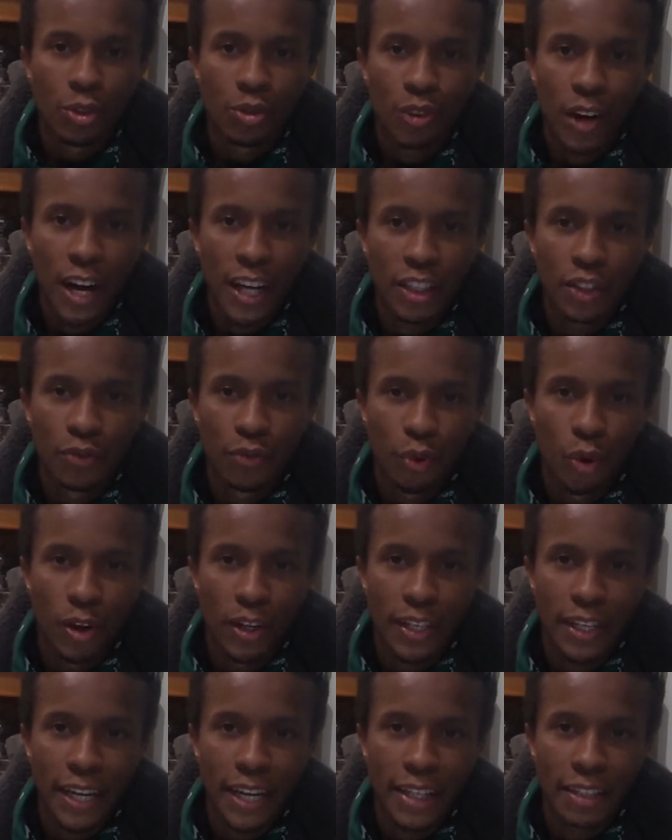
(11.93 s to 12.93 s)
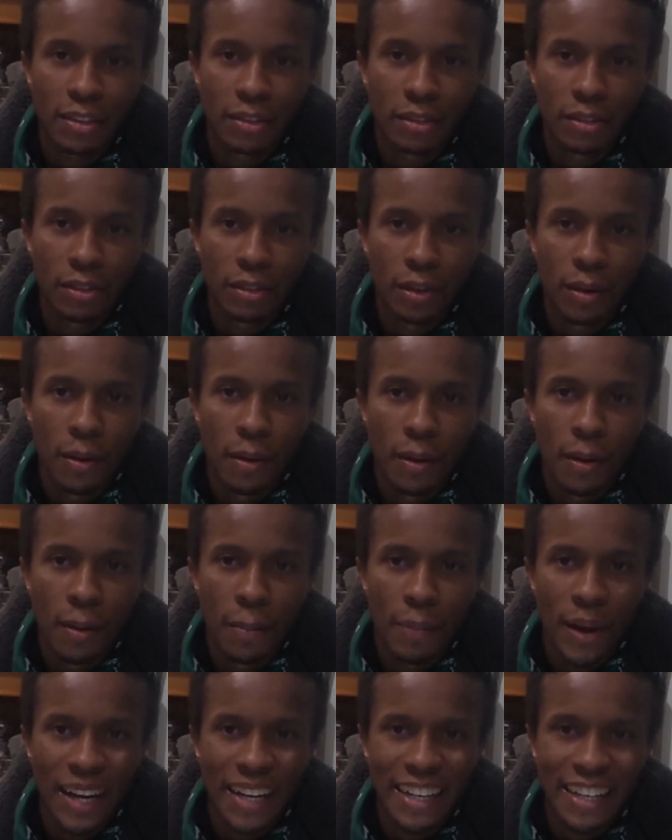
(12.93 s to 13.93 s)
Crash 4
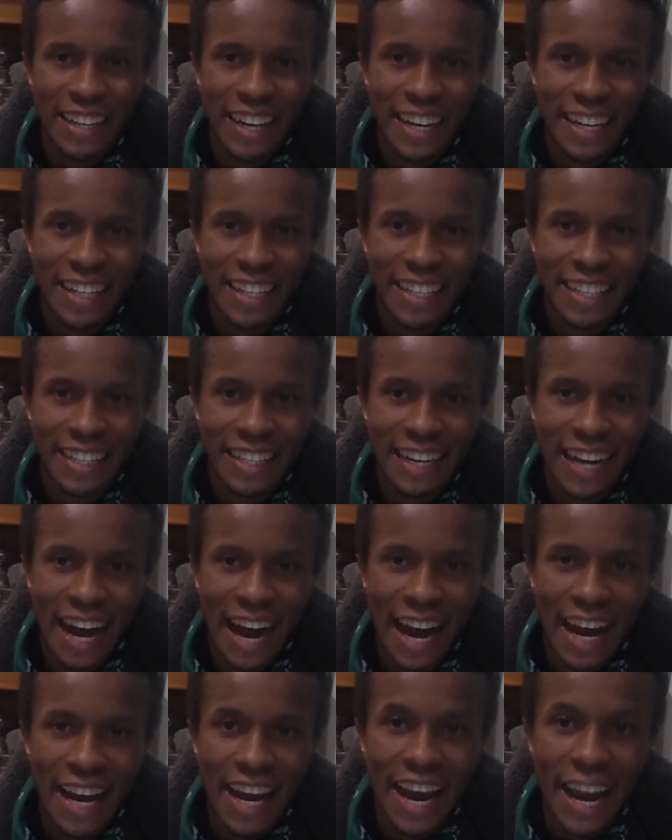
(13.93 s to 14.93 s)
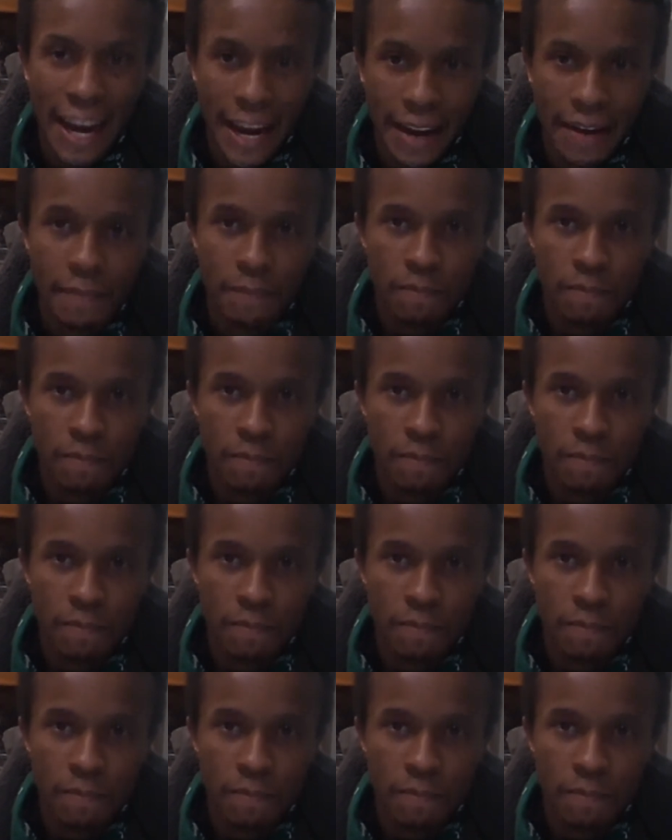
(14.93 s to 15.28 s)
Cancelled by CanadianGuyEh.